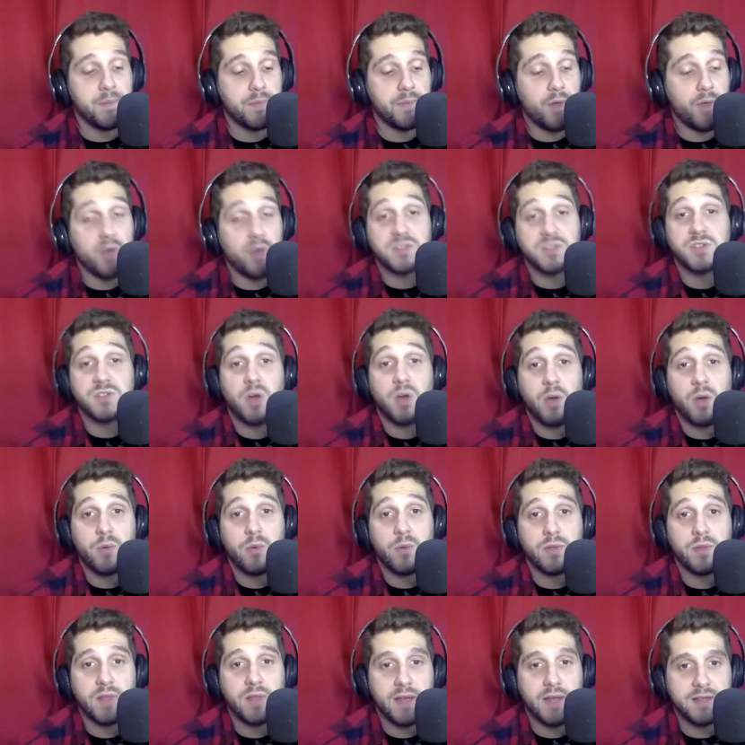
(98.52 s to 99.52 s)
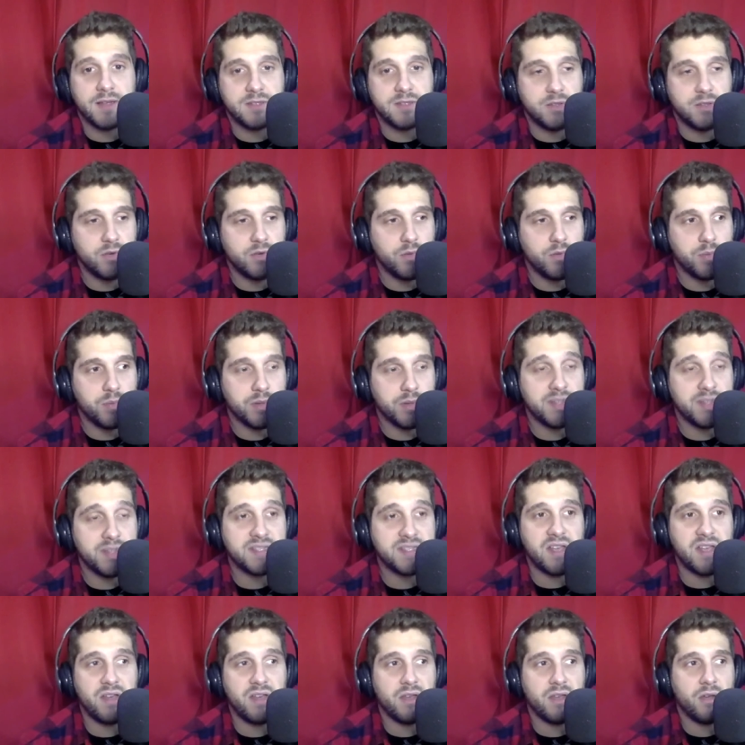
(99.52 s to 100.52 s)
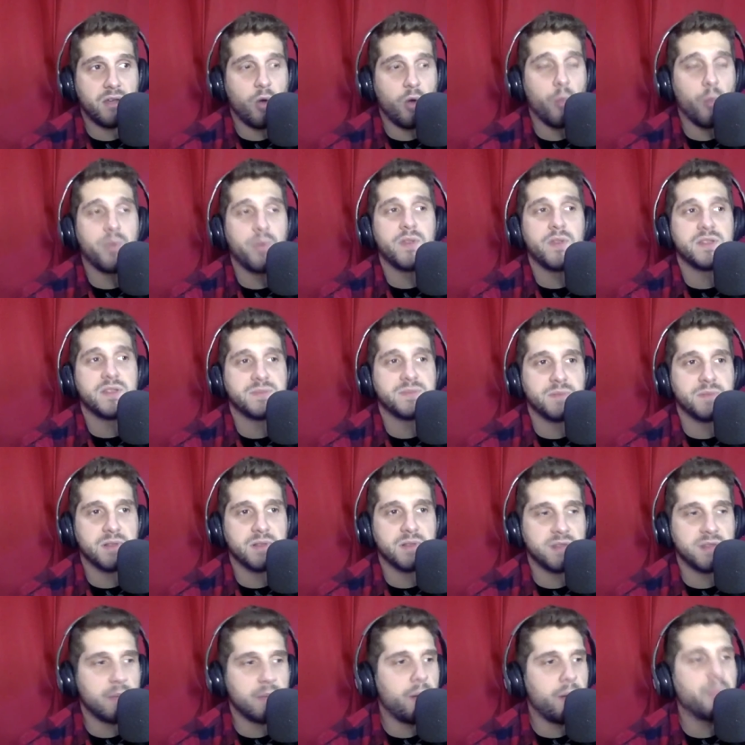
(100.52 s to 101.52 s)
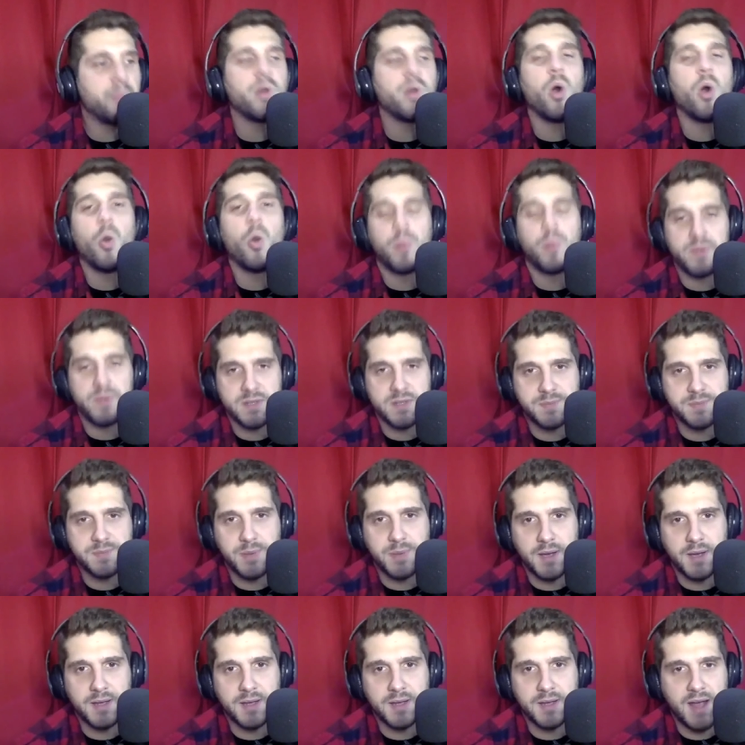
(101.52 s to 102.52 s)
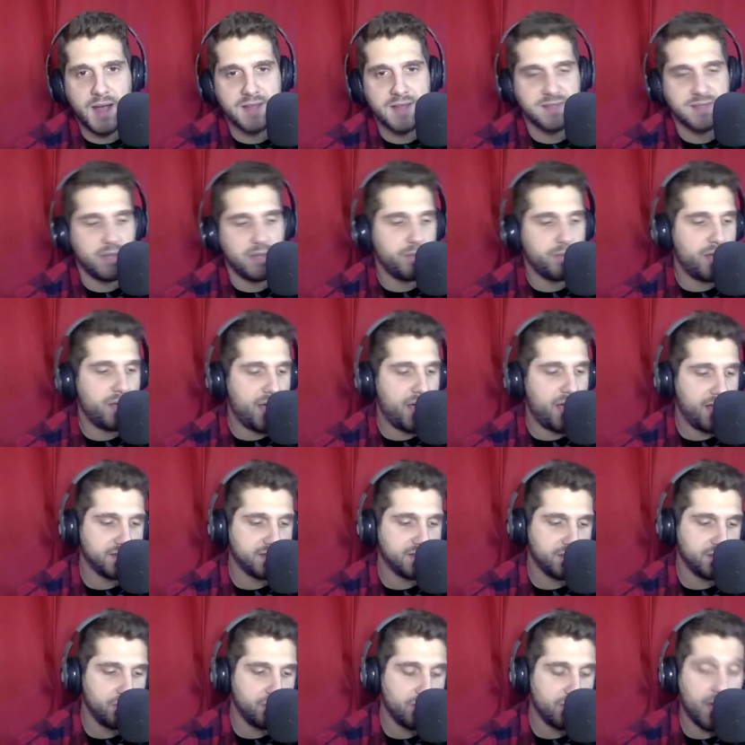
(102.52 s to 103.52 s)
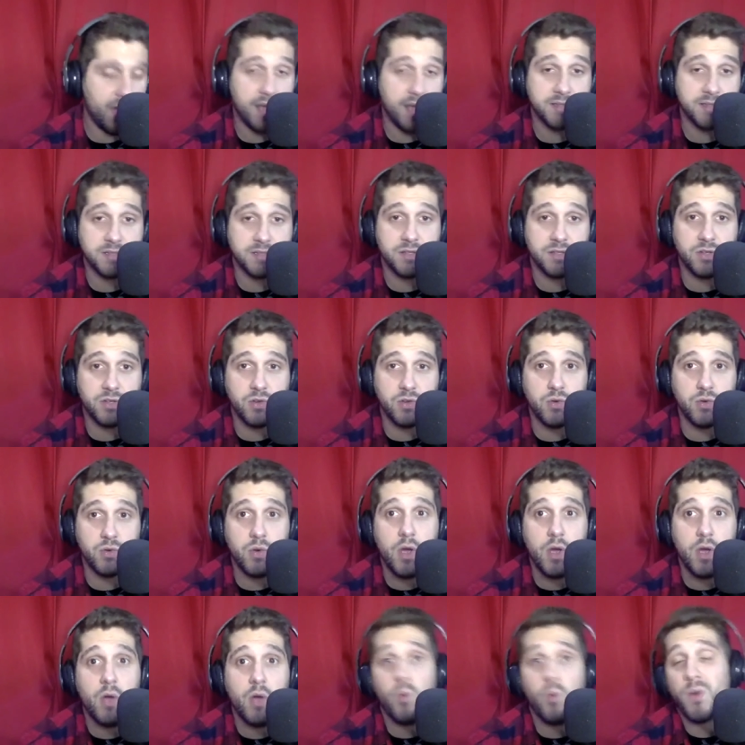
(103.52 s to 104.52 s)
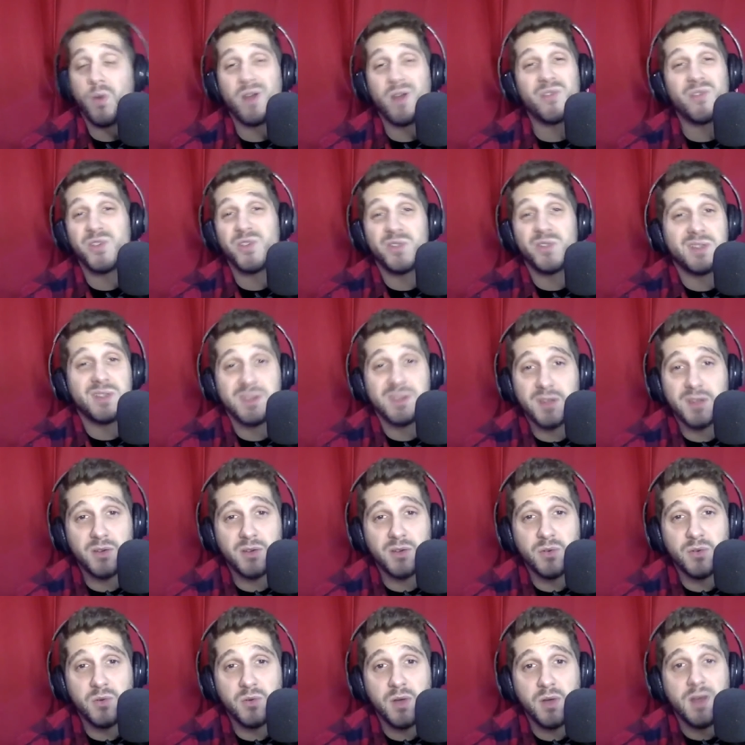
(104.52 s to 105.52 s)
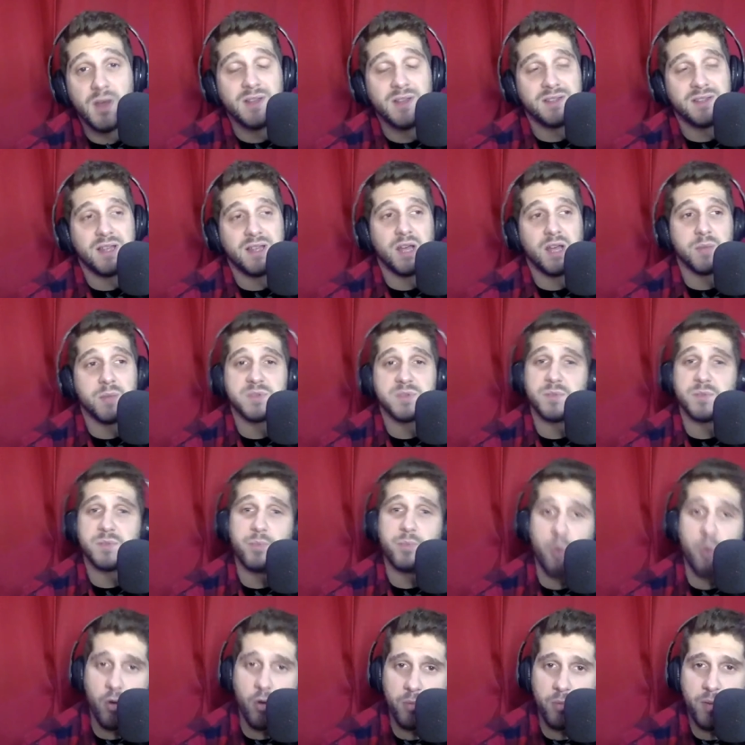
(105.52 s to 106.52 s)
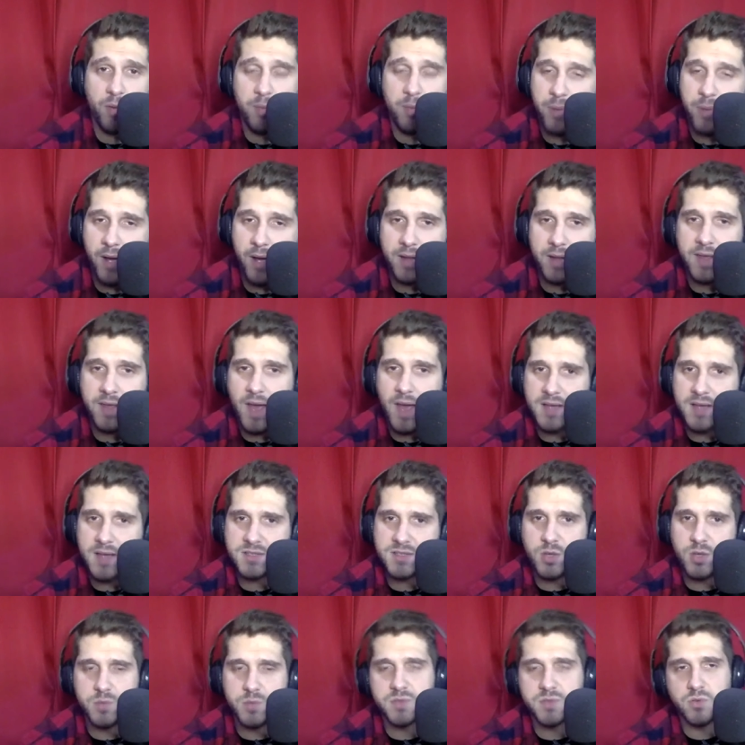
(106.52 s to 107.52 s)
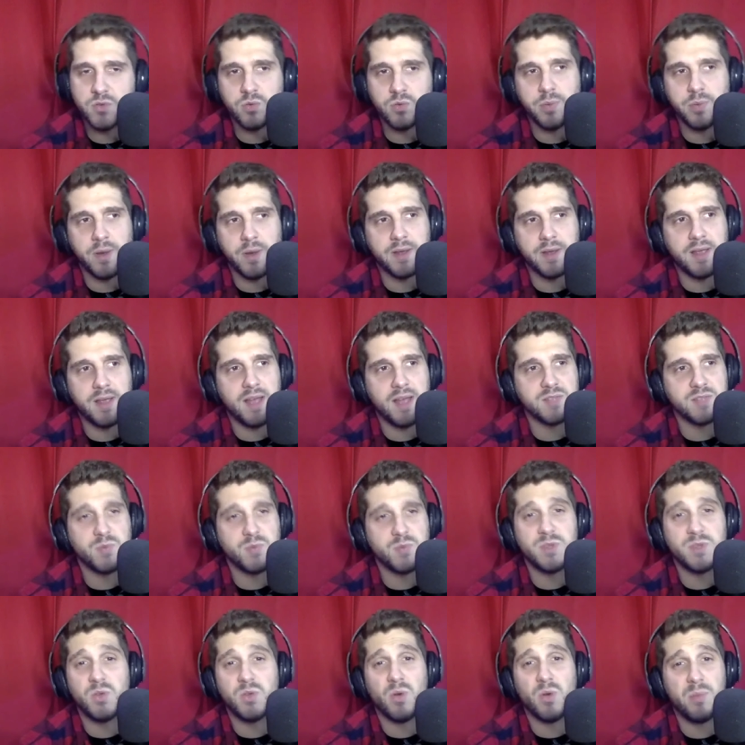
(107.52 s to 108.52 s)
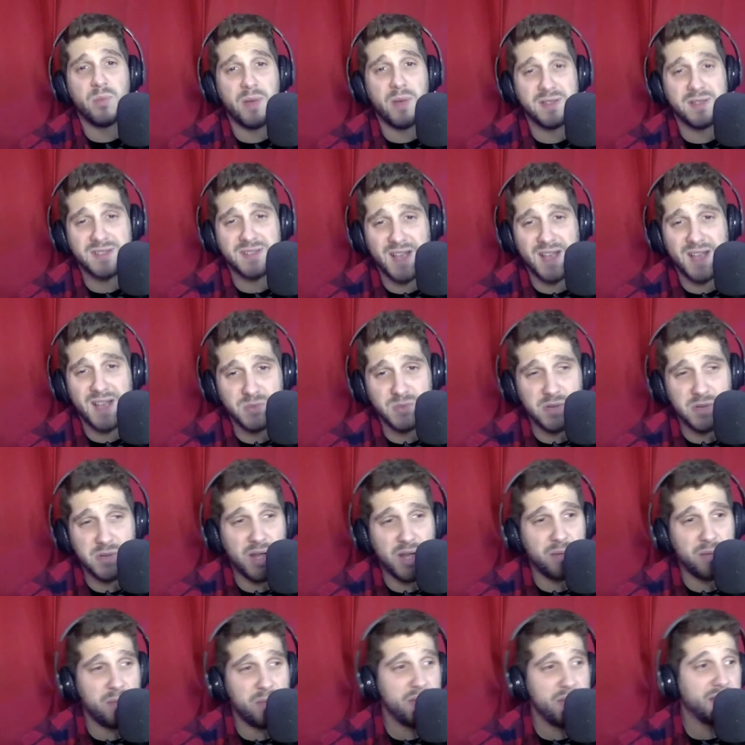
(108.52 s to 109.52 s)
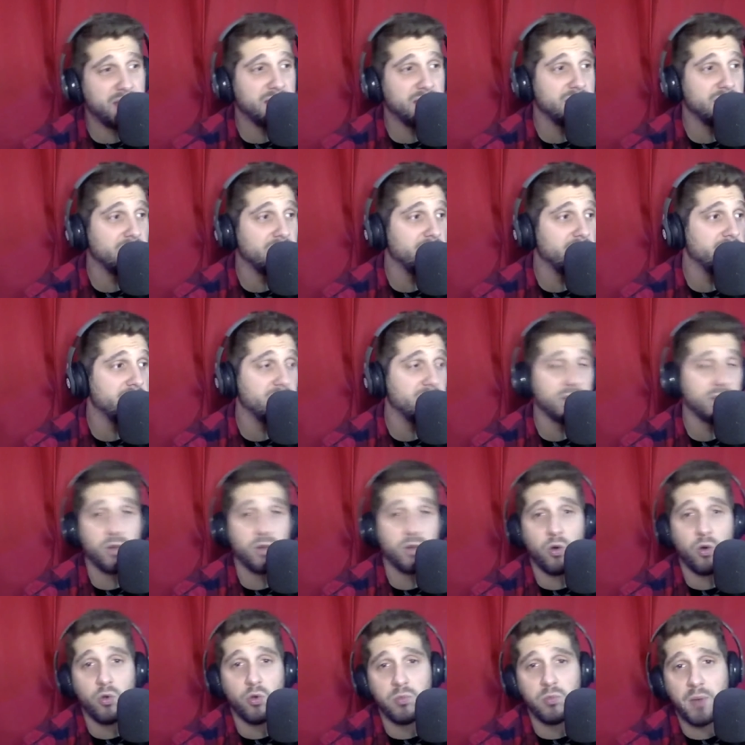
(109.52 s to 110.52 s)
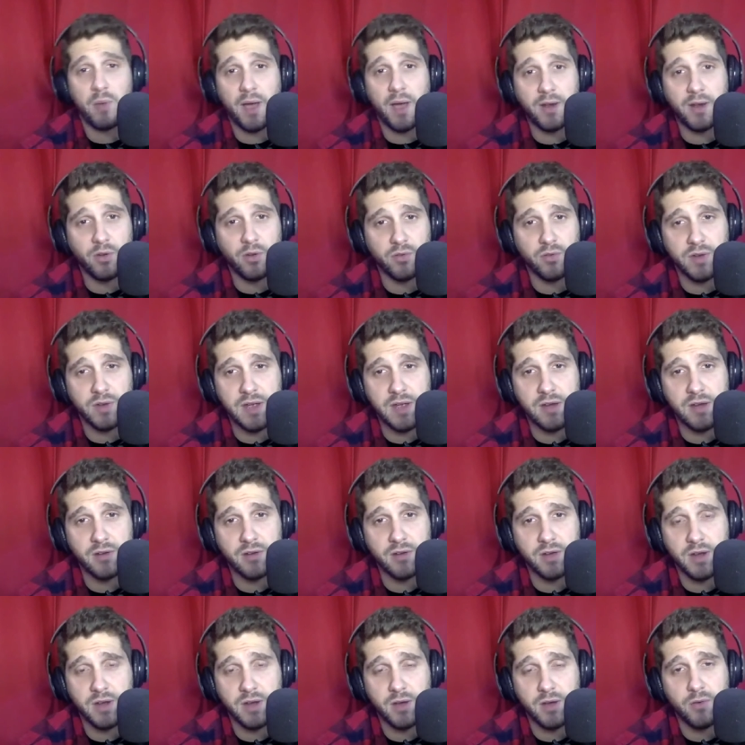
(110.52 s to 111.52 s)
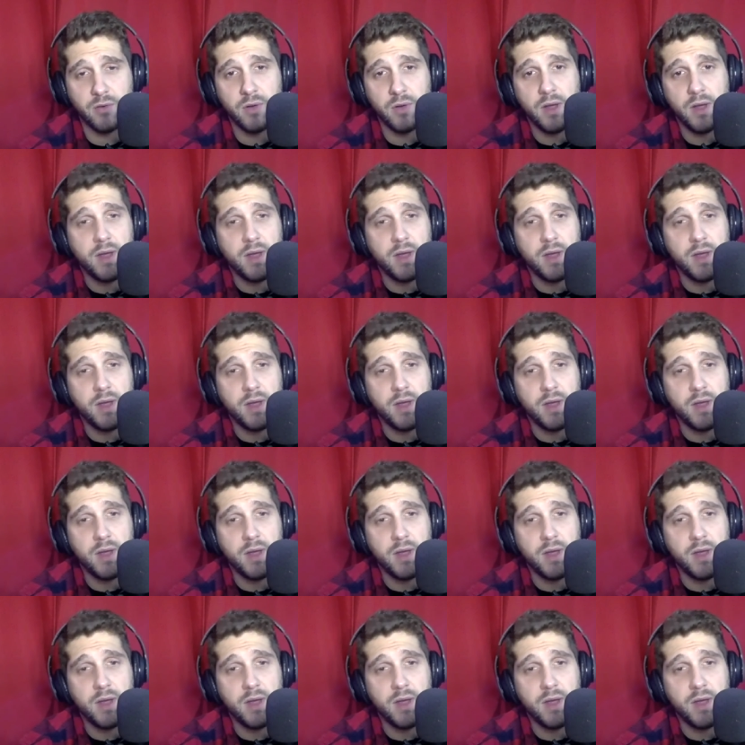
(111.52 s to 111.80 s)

Also, I would like to please open this. I'm going to open this podcast, and I'm going to ask you guys to do whatever you can do to help support my podcast, Homeschool Podcast. We do our best, guys. We're not making a gold mine over here, you know.